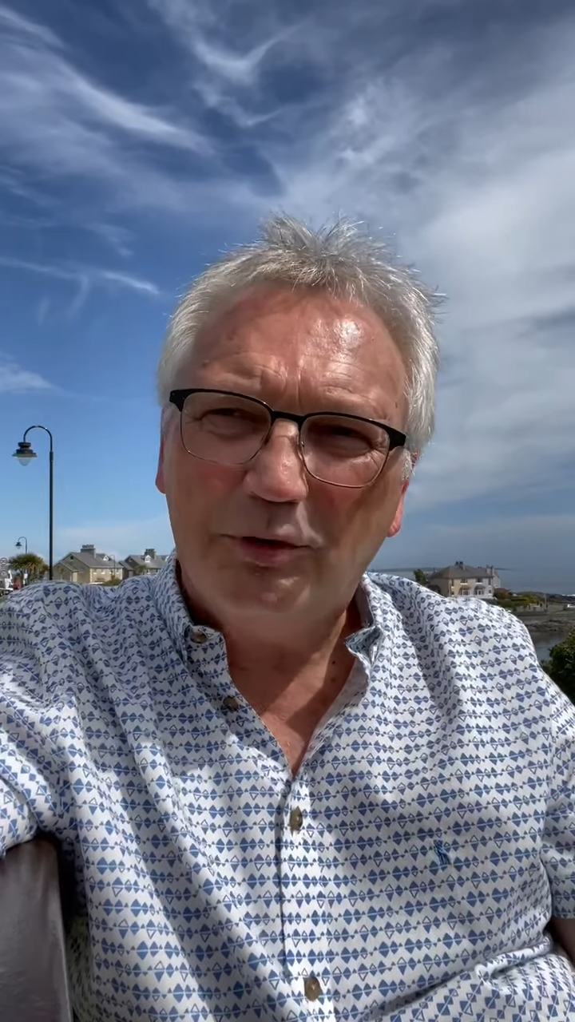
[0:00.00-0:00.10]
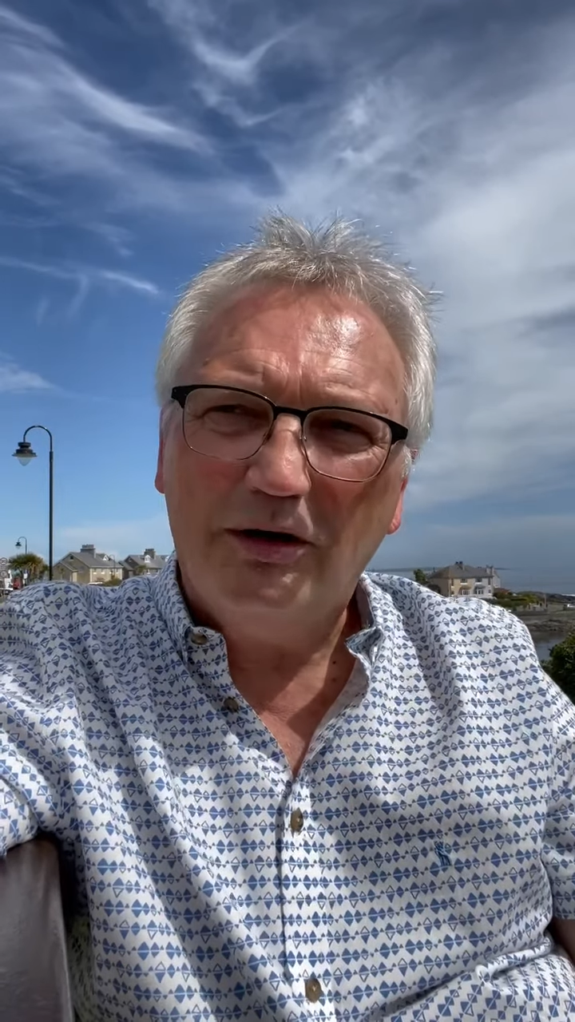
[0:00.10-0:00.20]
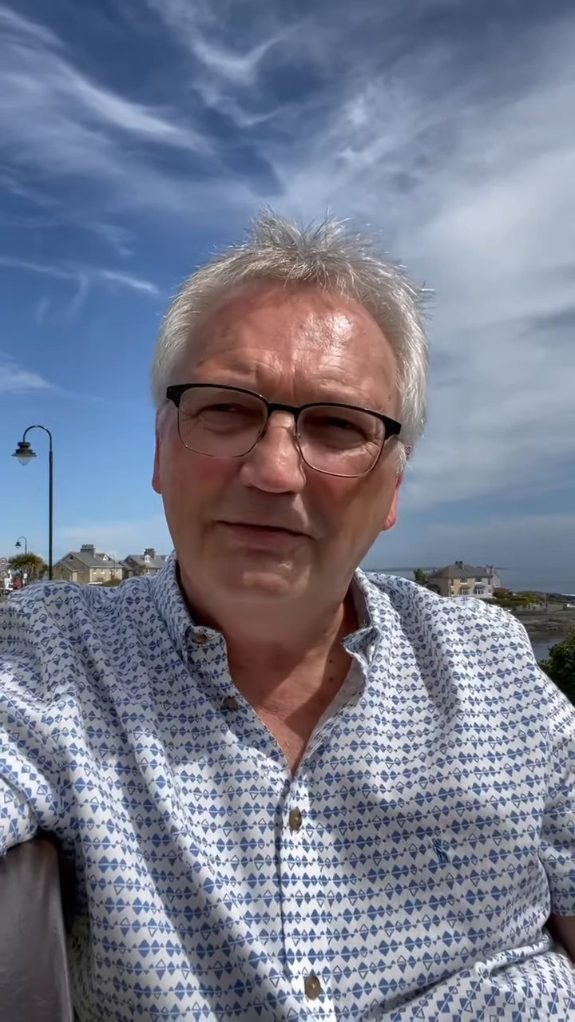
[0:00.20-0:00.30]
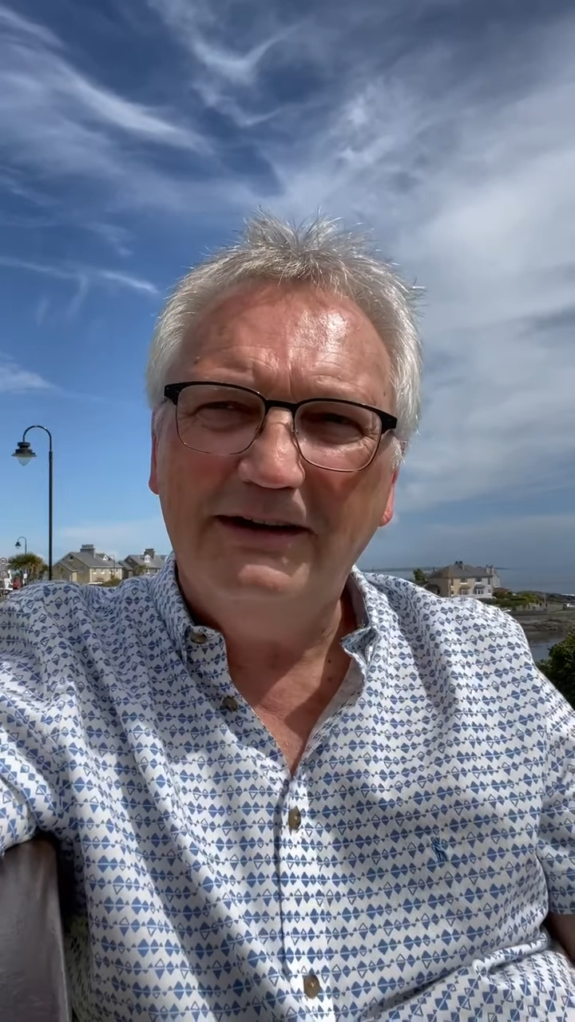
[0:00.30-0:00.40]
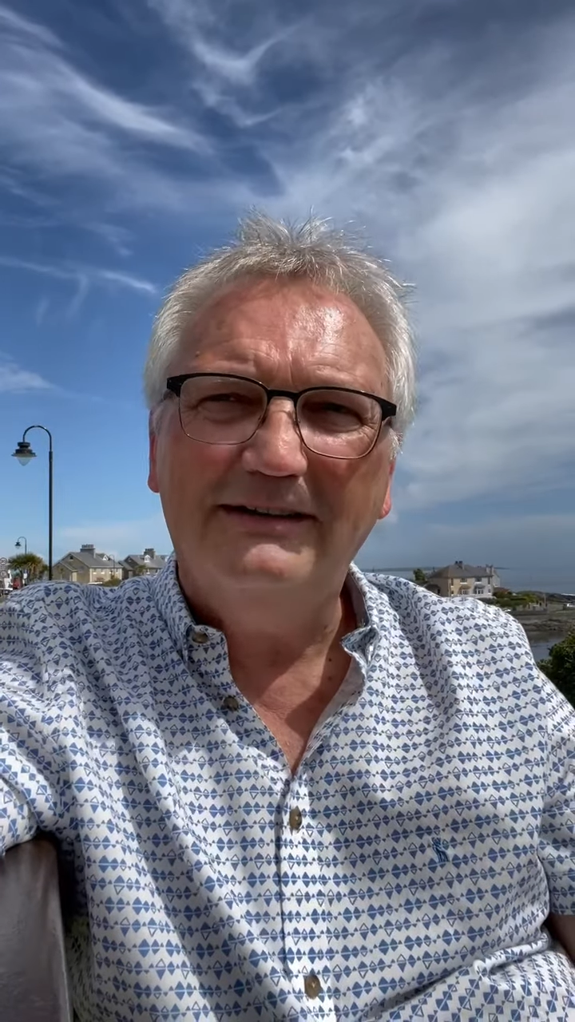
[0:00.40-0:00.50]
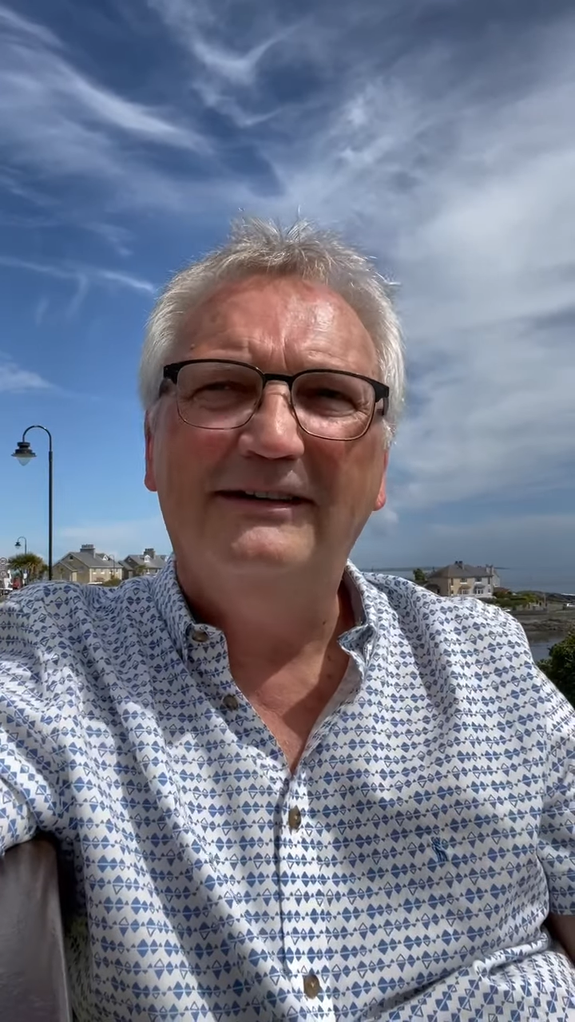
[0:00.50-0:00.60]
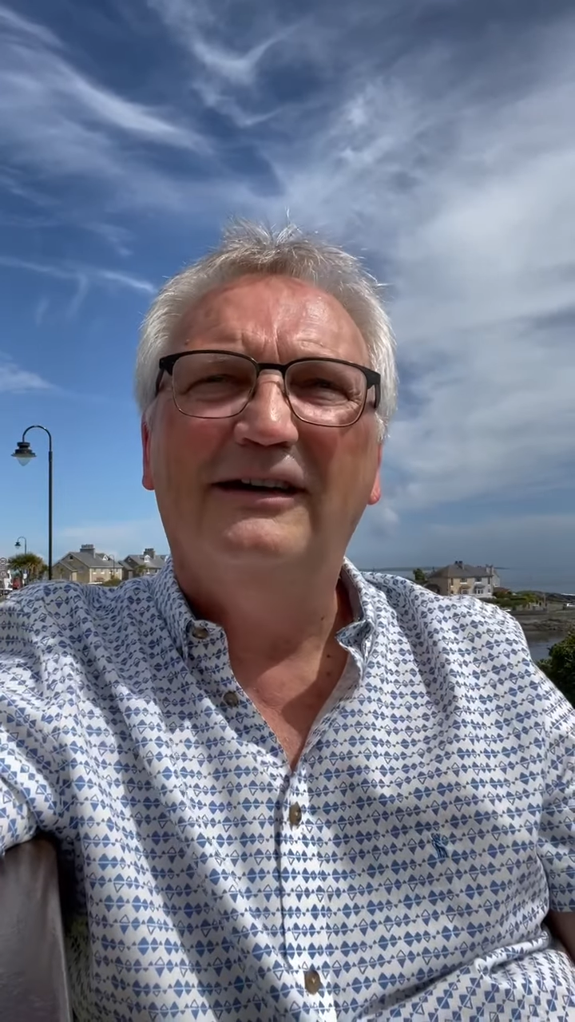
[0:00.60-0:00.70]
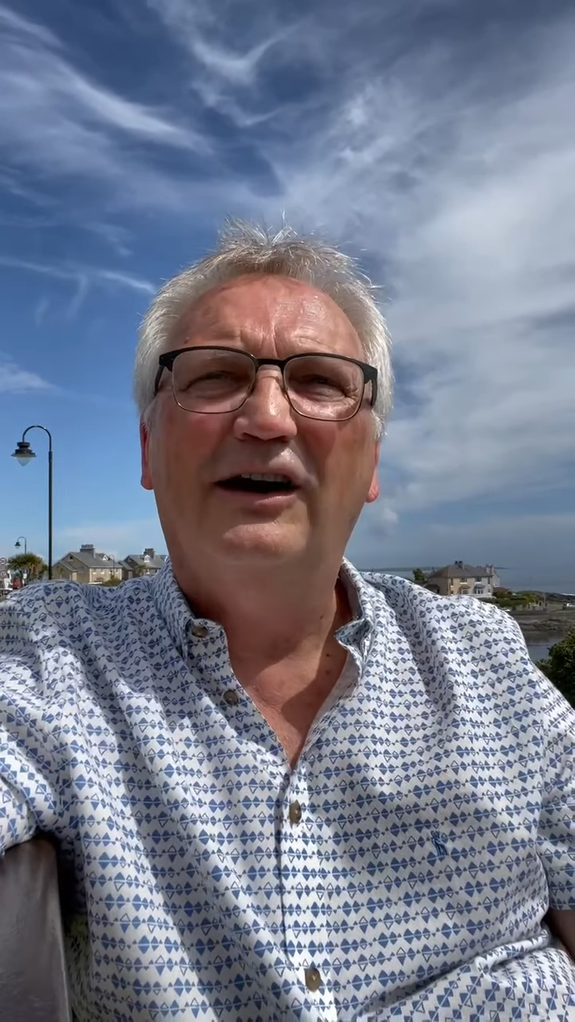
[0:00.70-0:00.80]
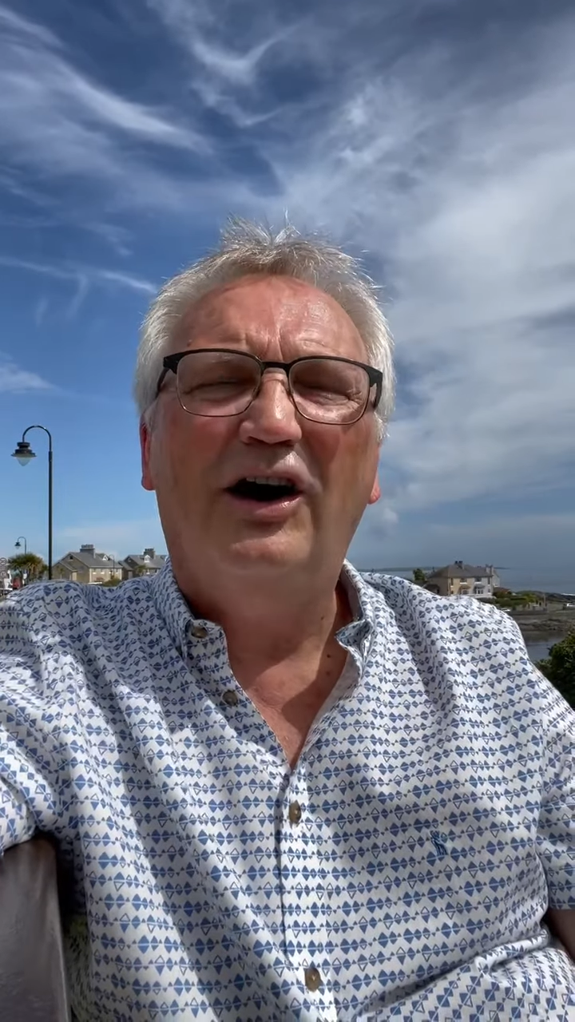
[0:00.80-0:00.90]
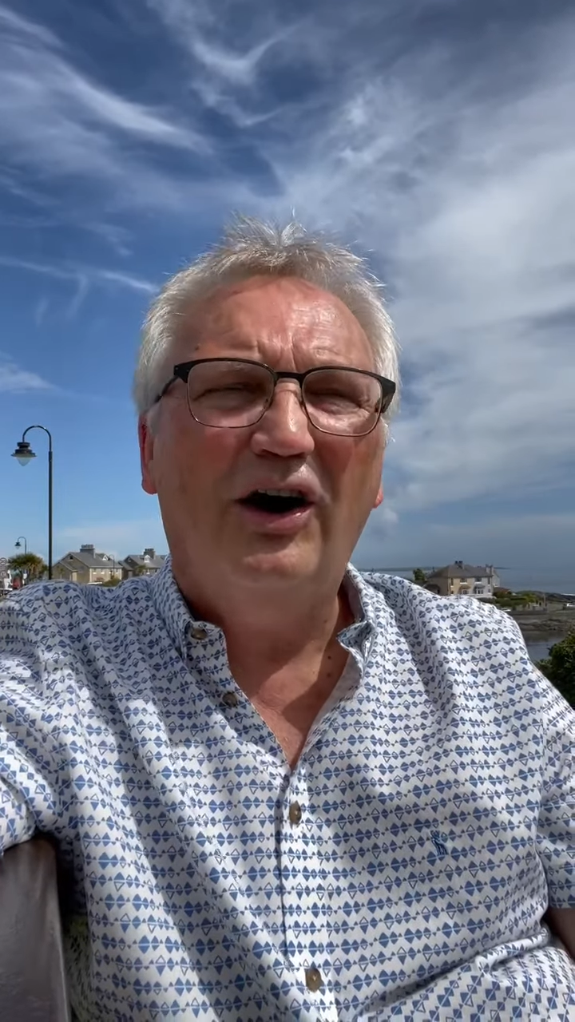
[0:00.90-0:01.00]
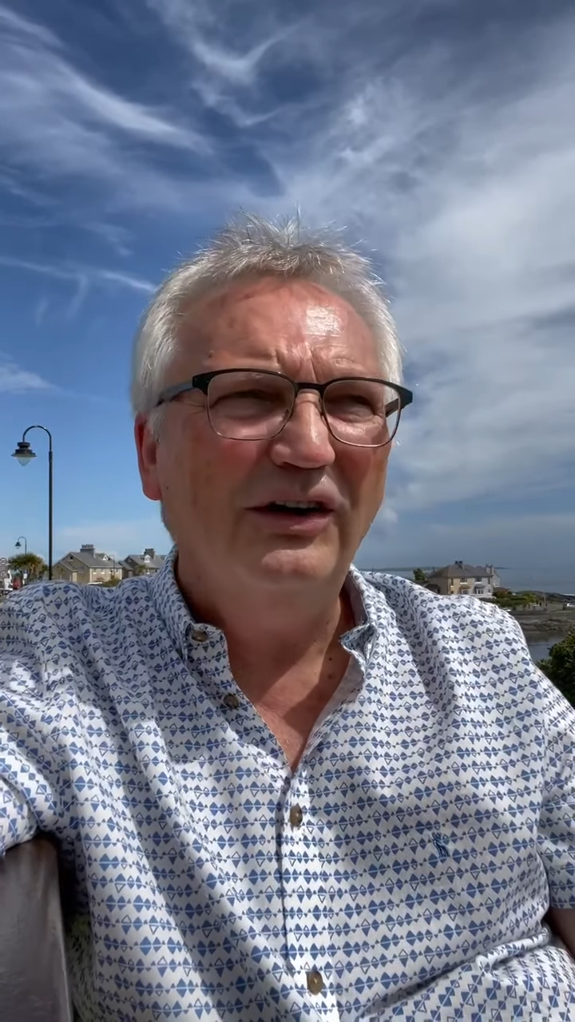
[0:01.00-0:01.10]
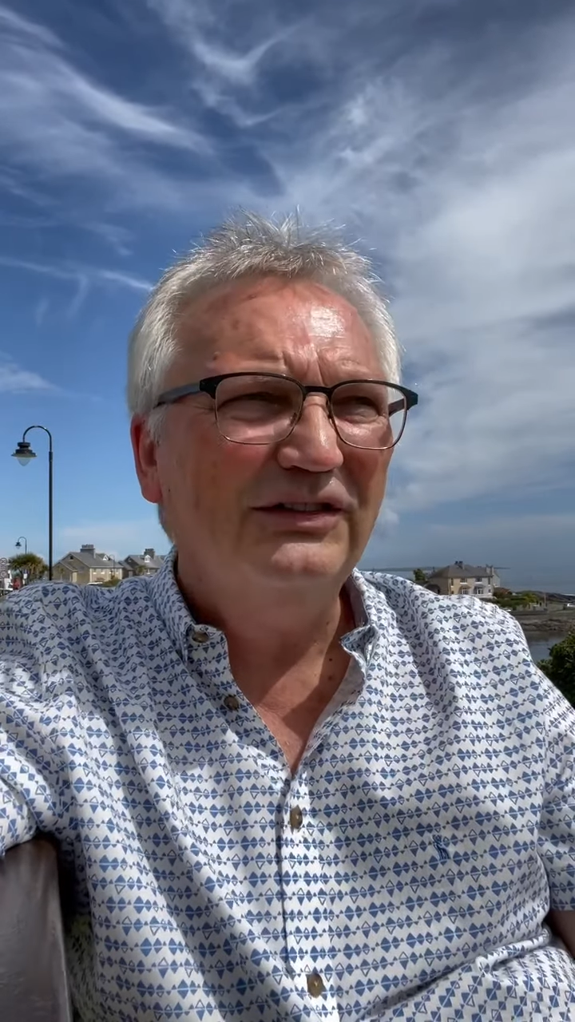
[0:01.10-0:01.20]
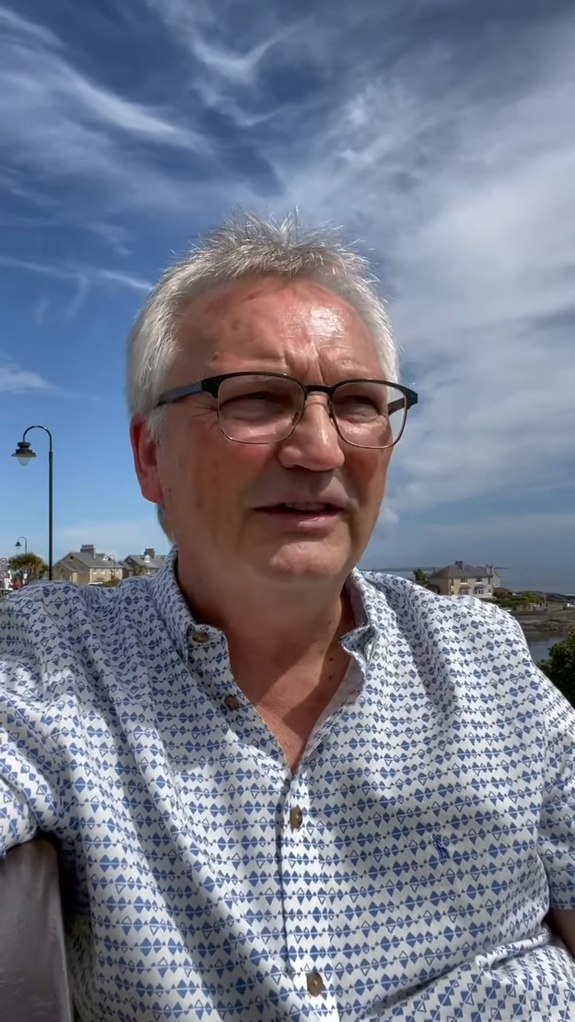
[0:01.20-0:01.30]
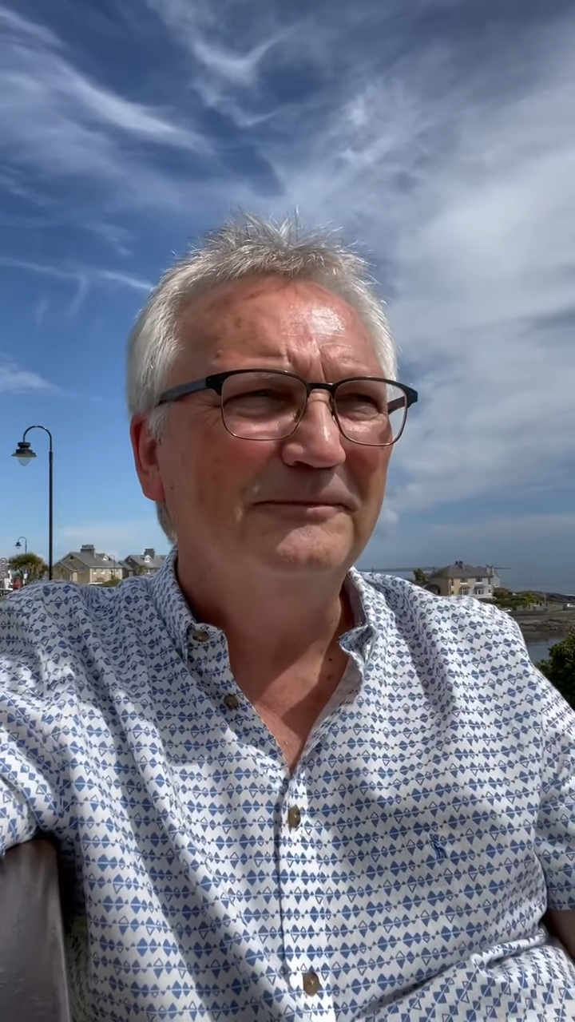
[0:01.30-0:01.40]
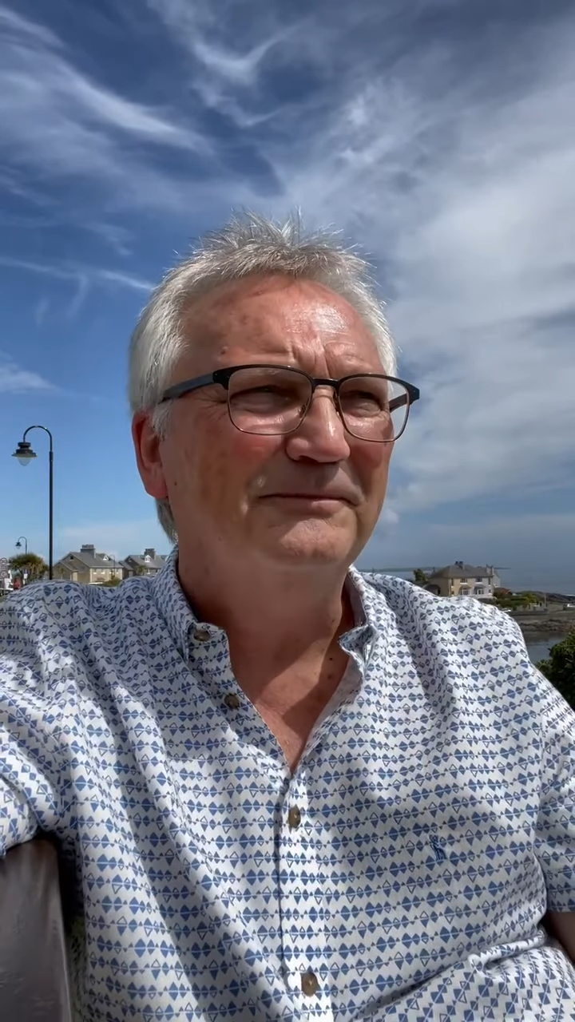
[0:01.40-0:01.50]
profit,
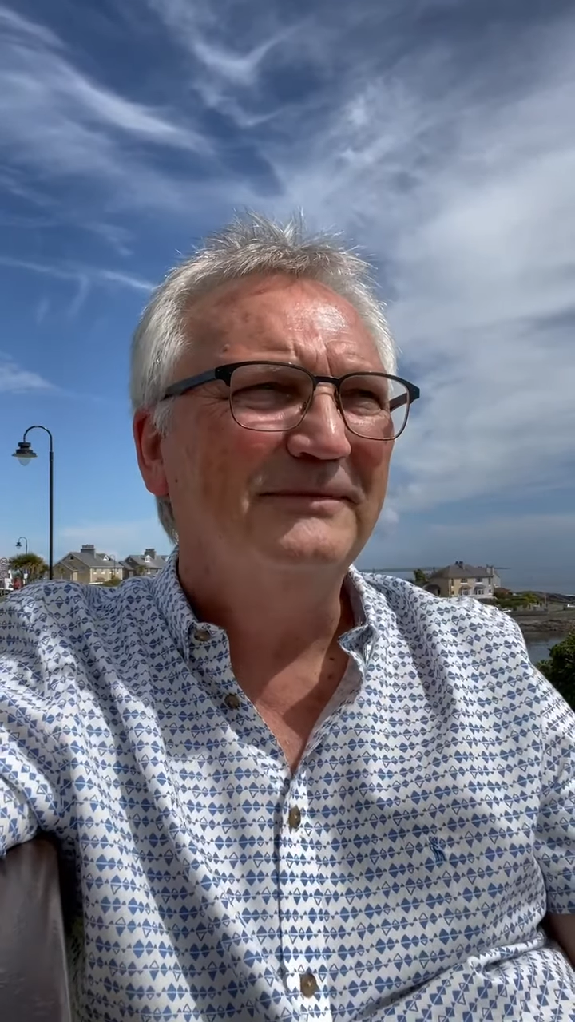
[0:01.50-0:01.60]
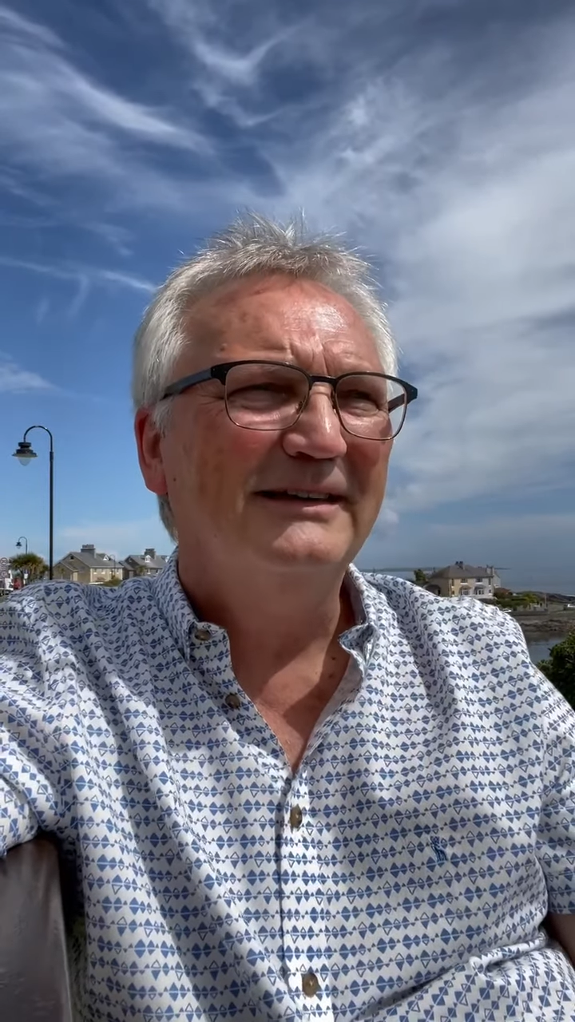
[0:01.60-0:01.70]
awesome.